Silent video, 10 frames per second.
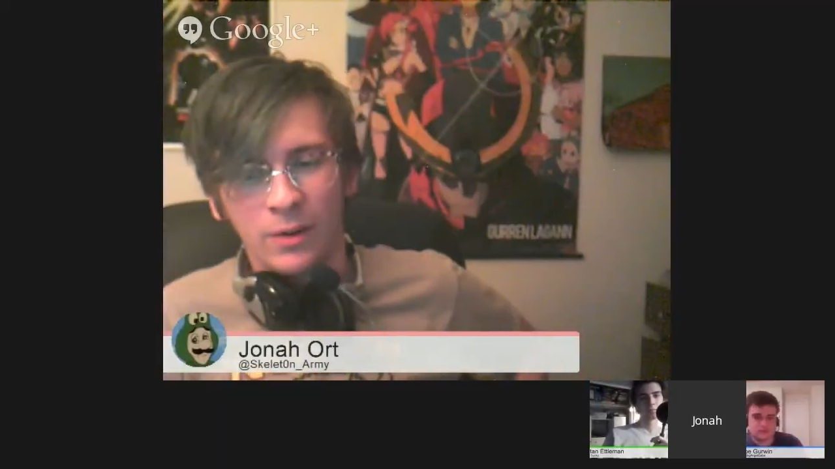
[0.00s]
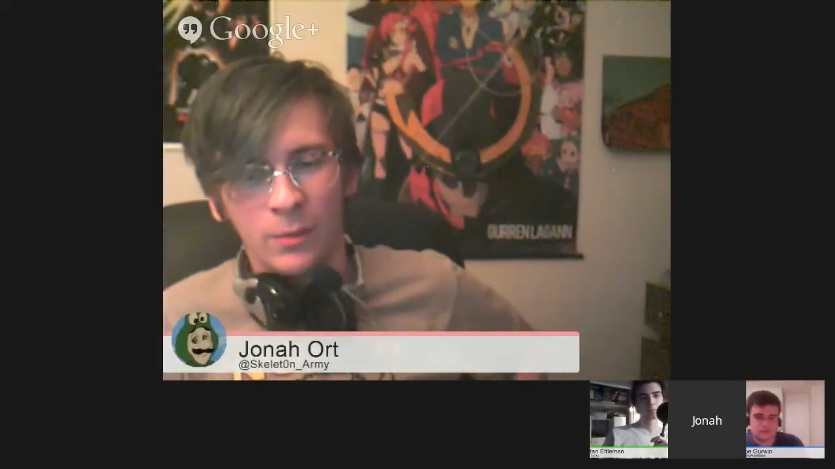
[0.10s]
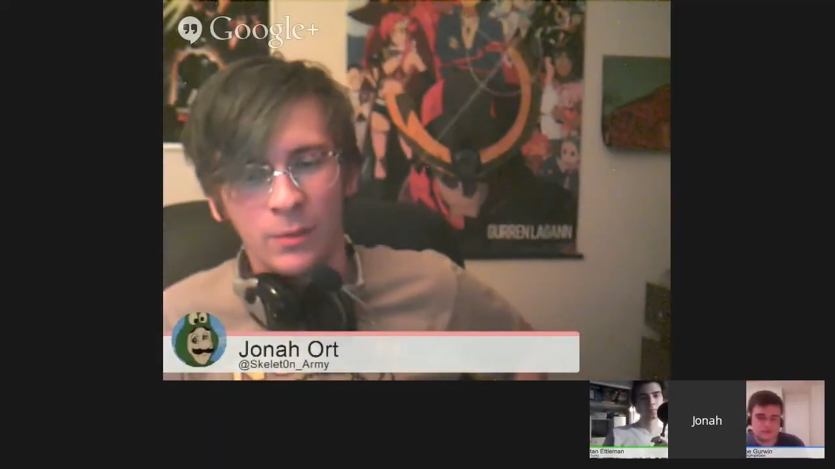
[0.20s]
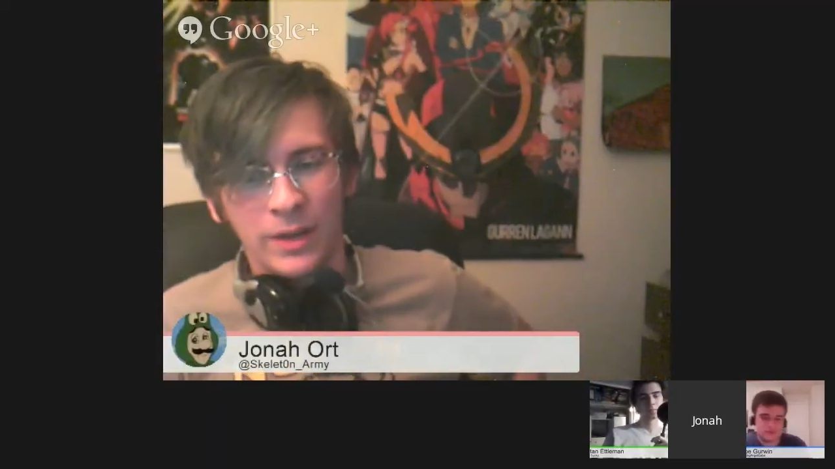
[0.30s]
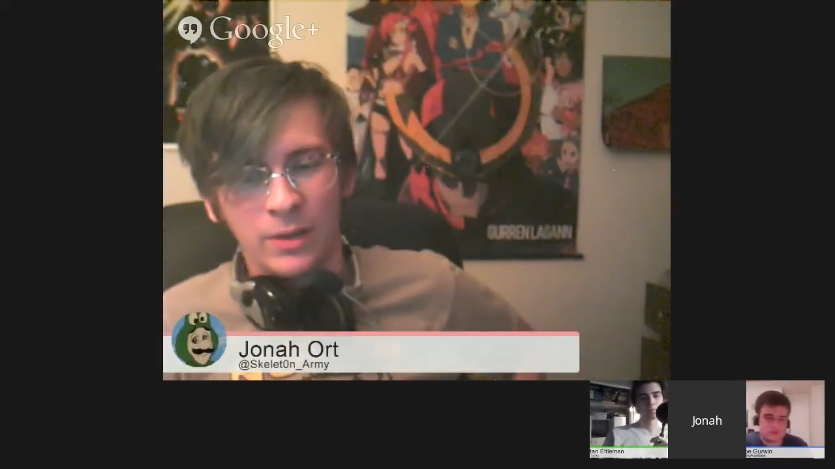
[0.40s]

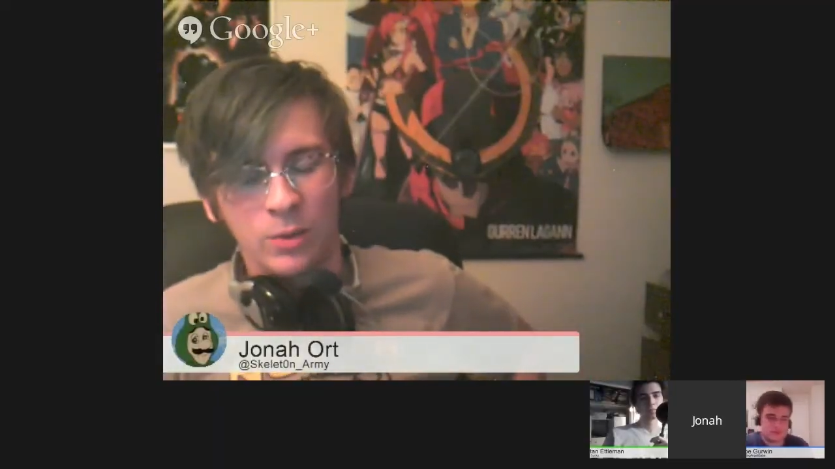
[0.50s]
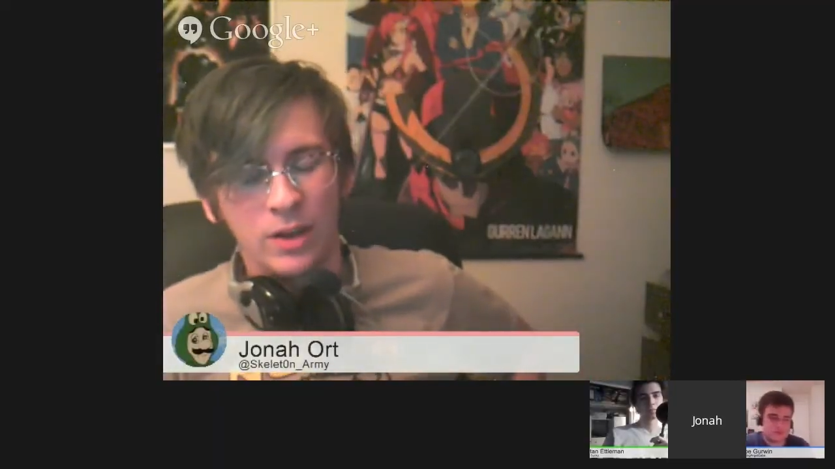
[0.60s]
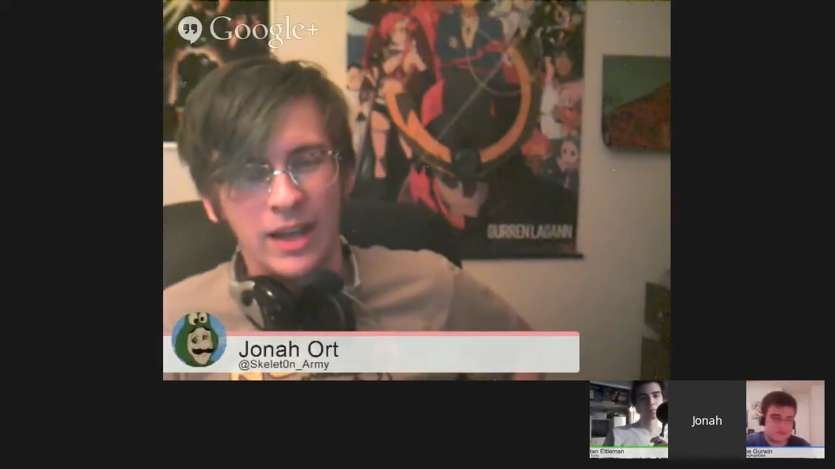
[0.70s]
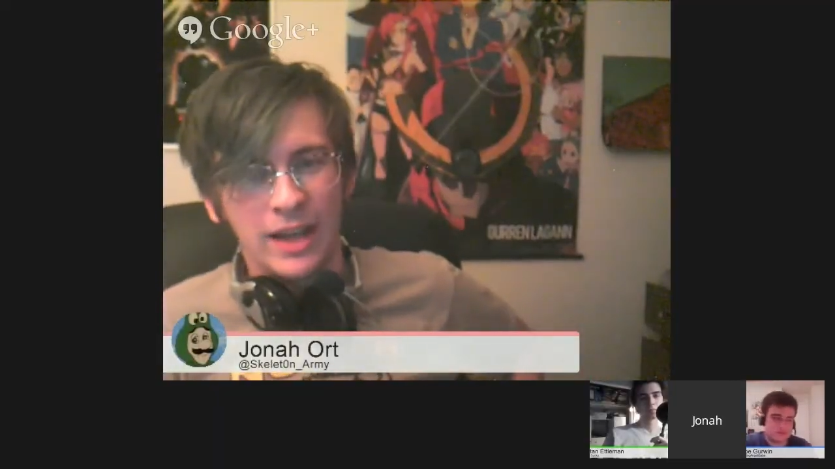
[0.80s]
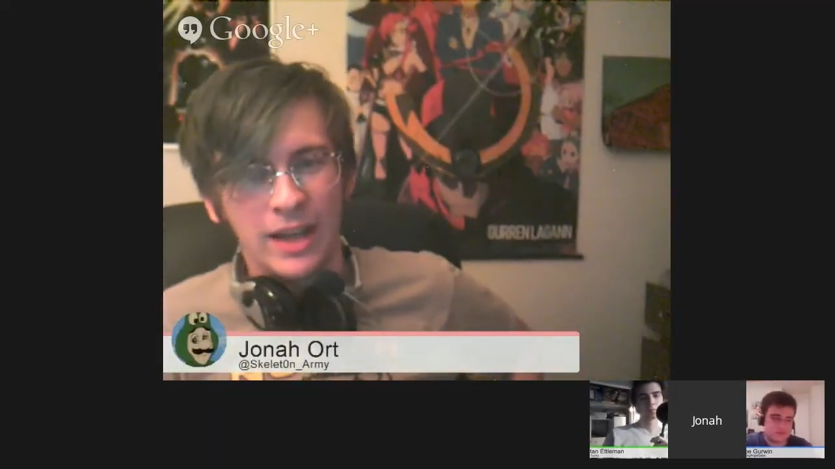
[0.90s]
when it can run
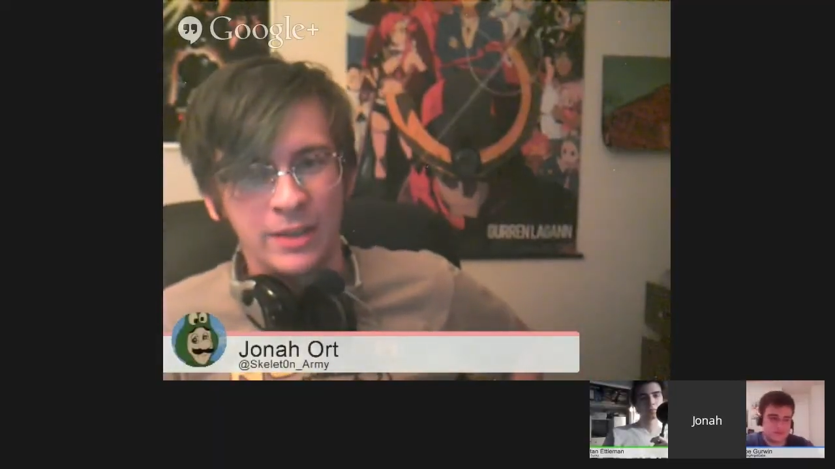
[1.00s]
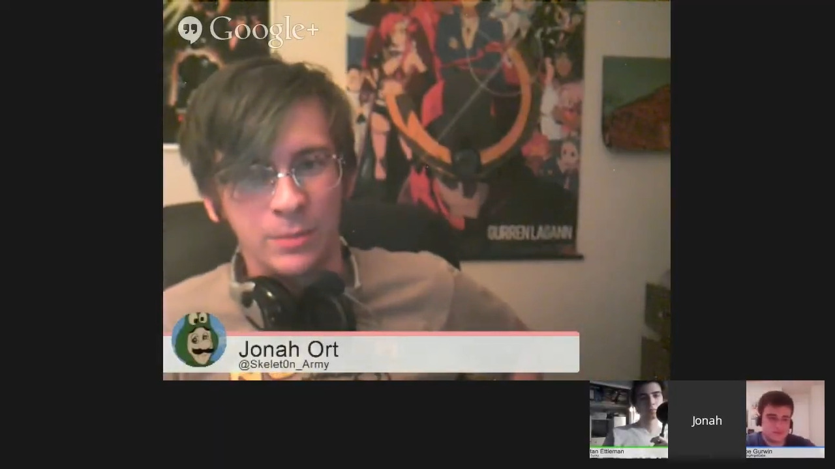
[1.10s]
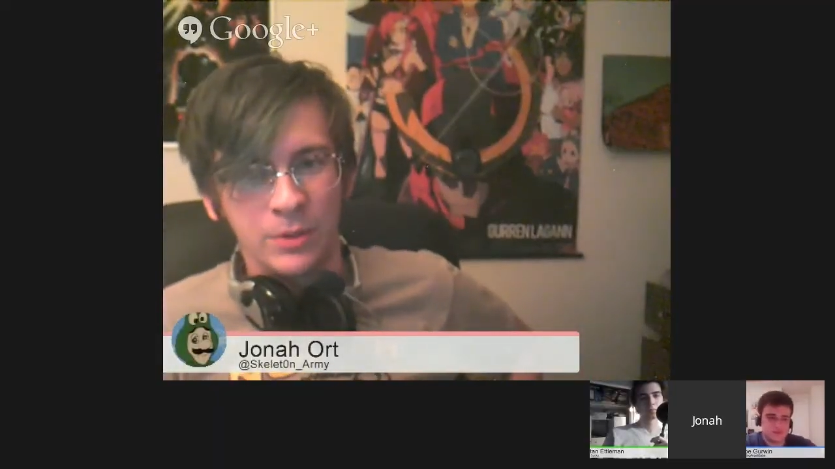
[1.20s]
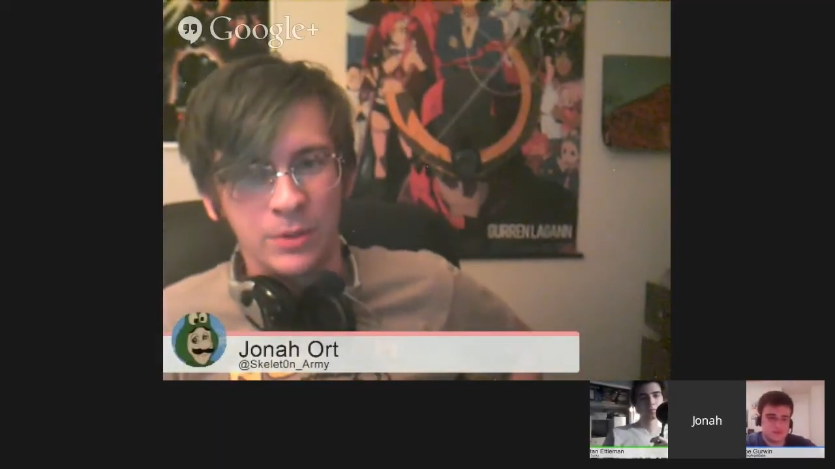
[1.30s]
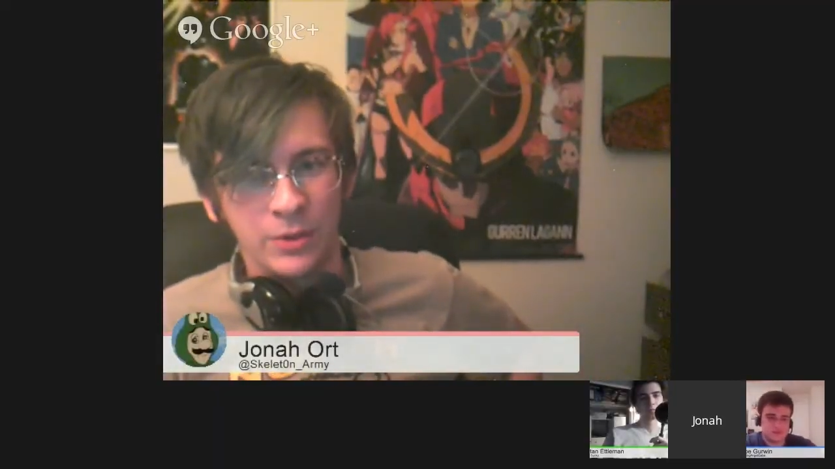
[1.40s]
on any
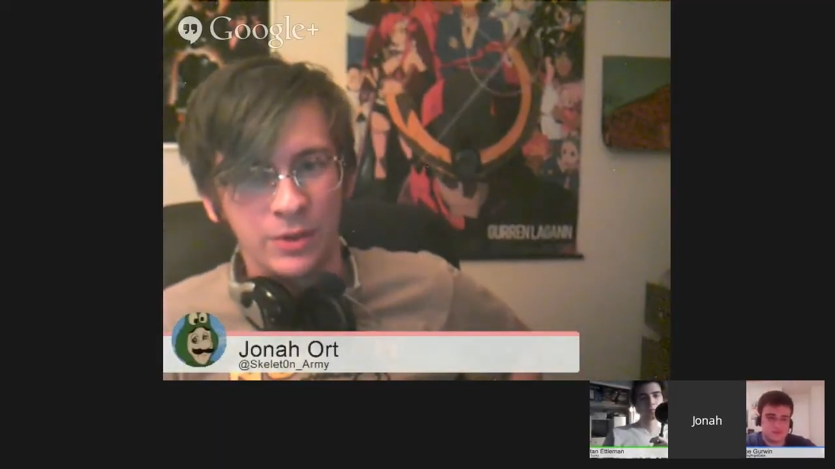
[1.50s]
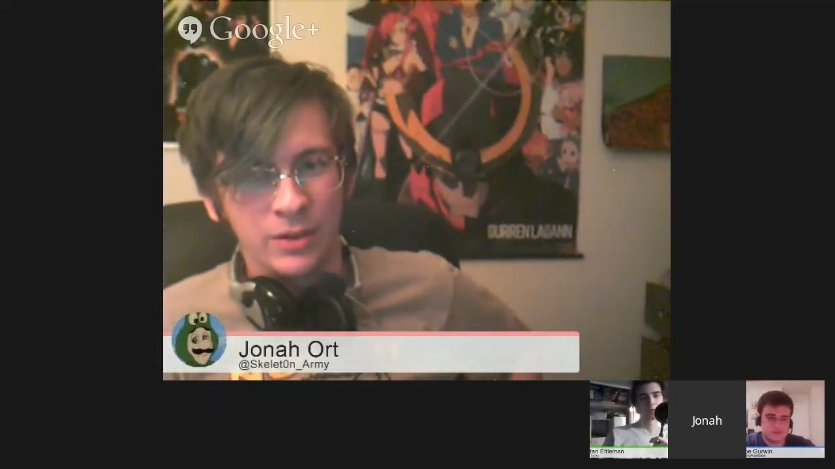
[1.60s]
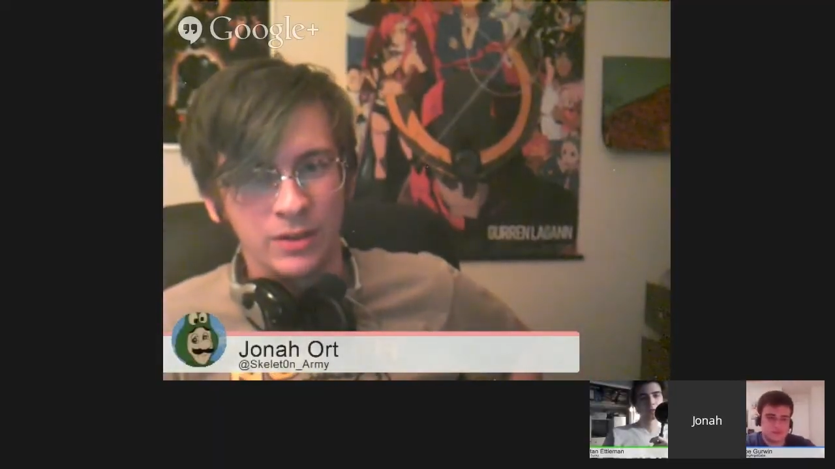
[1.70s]
computer?